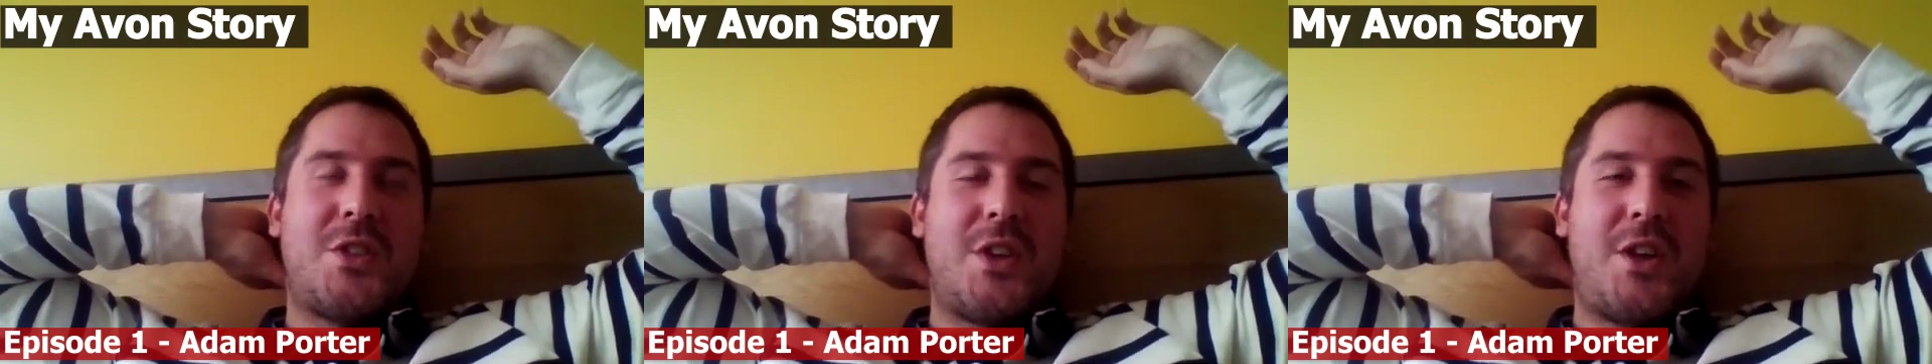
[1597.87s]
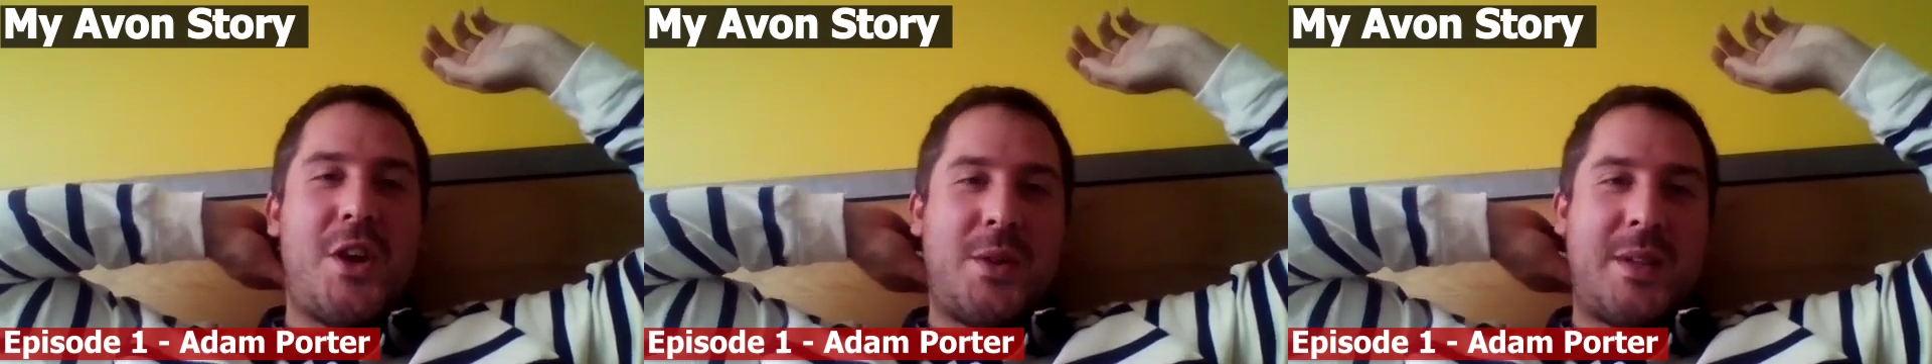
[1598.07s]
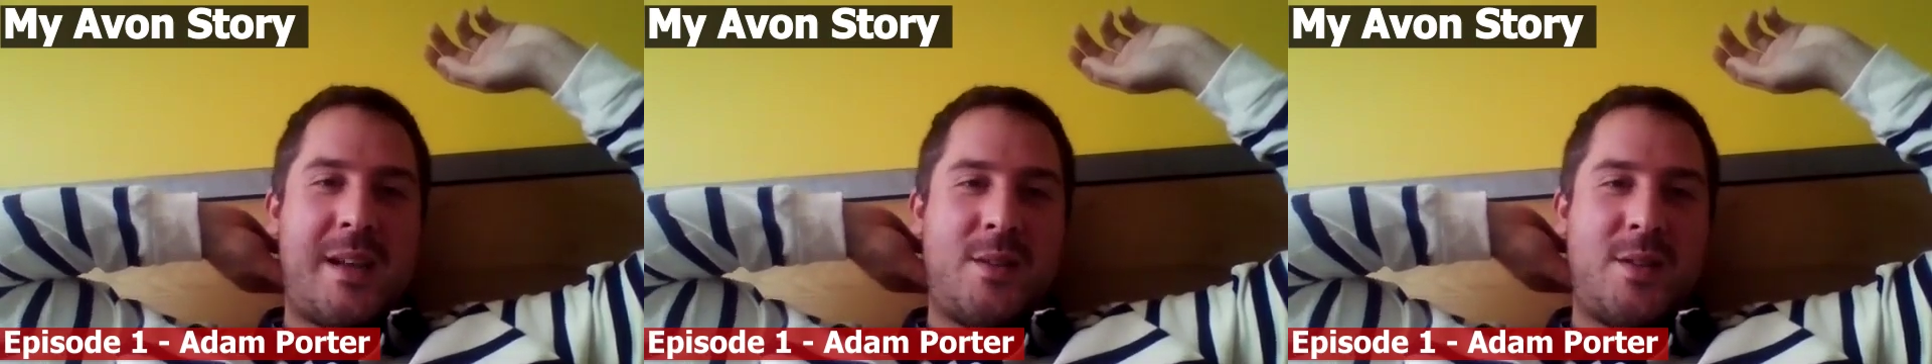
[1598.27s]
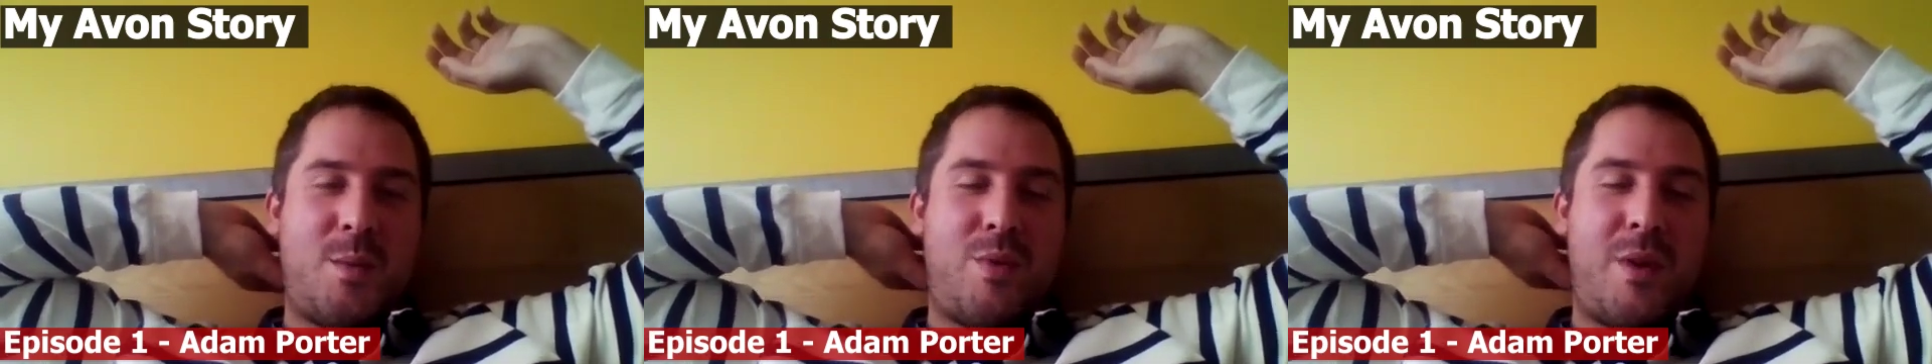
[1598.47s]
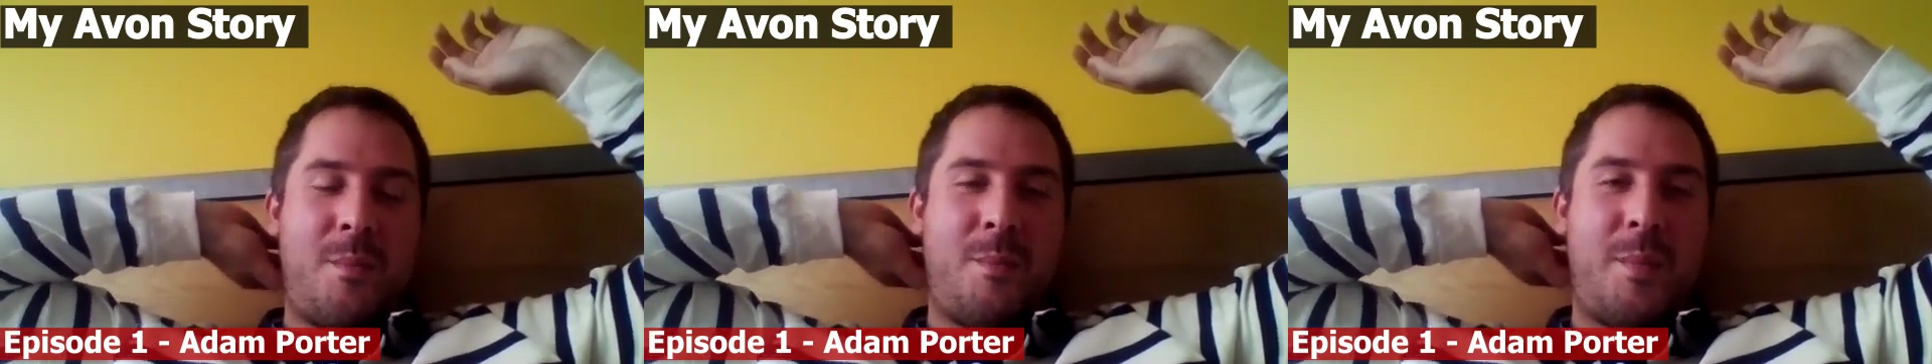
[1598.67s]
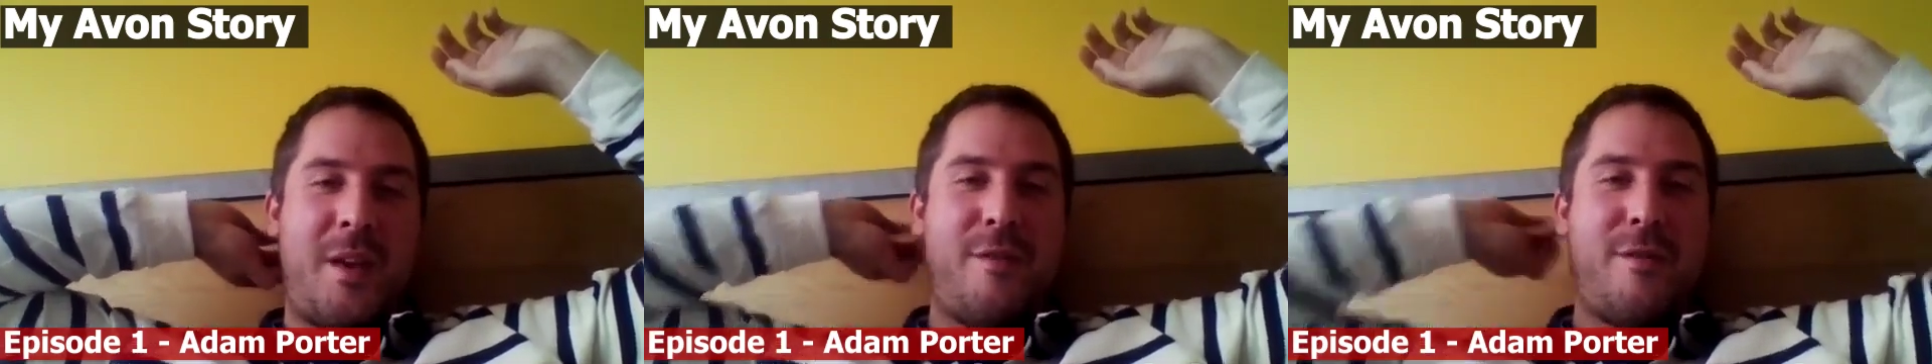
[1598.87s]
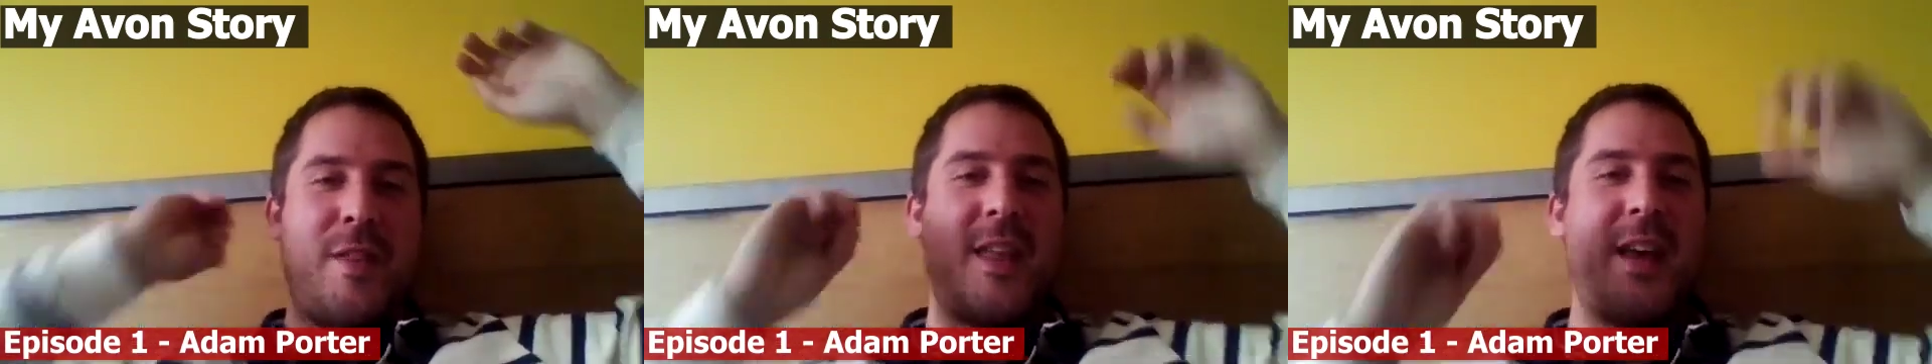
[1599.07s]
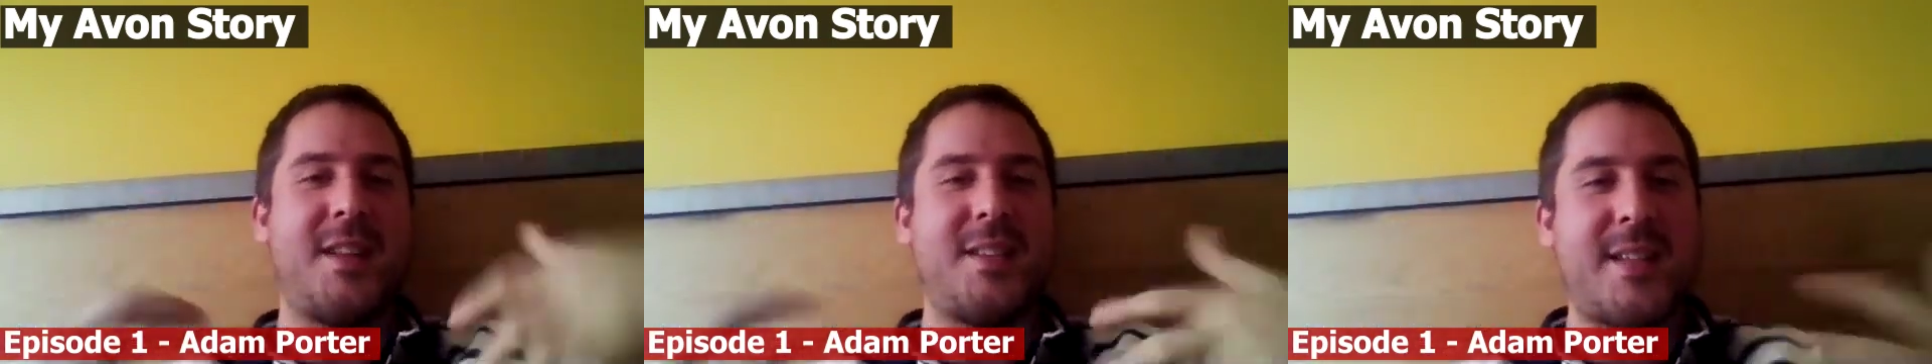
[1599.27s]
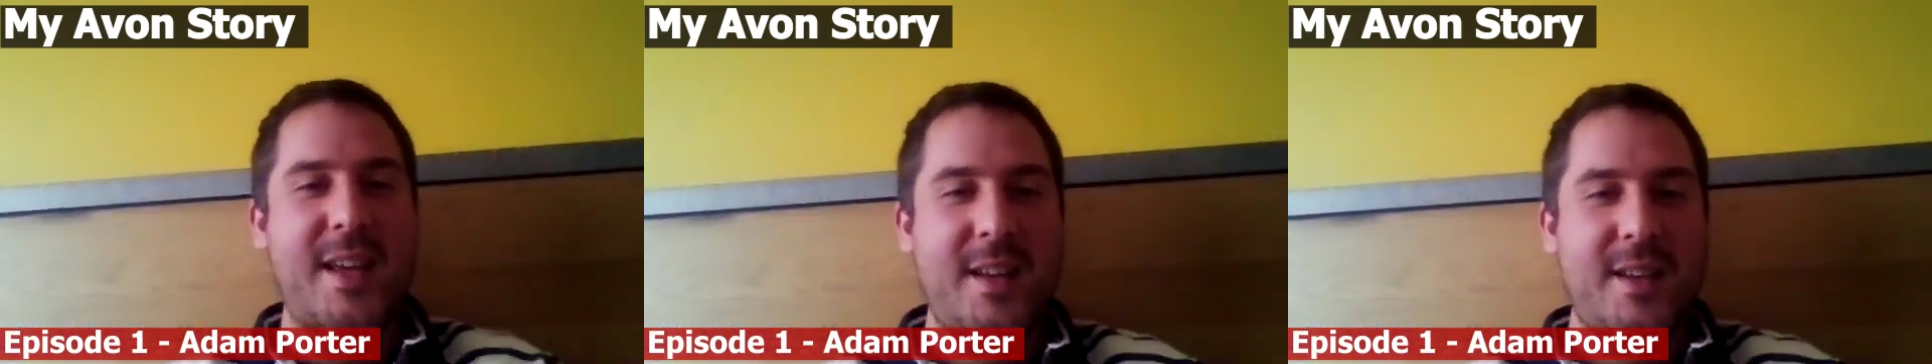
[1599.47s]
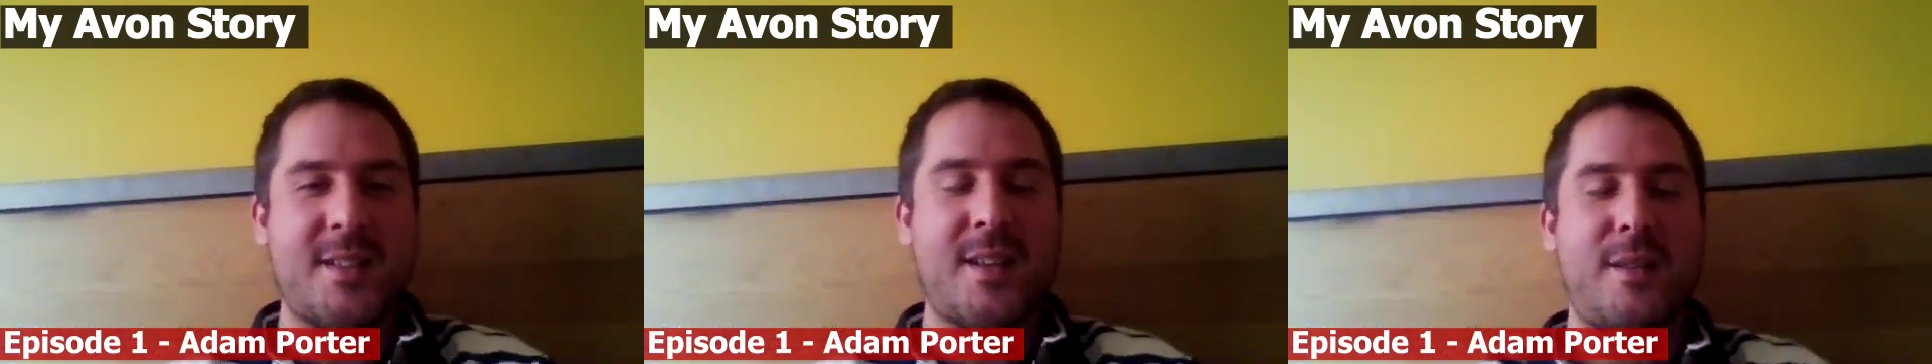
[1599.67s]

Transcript: to go down to Prem B for their sakes.